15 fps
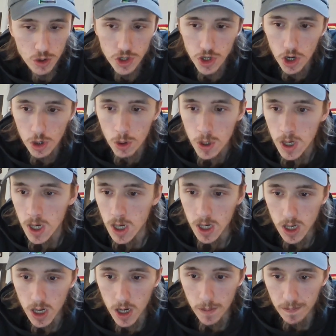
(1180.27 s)
So,
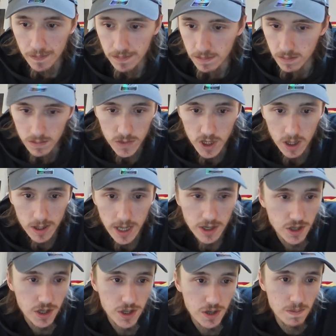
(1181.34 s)

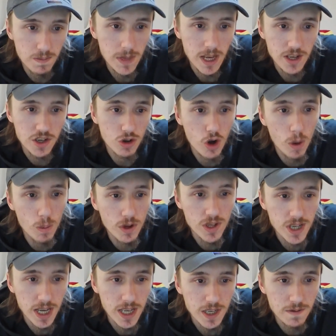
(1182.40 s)
that's a common
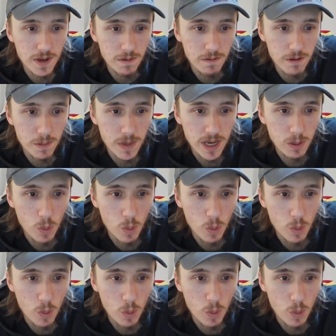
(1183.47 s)
sense thing for me,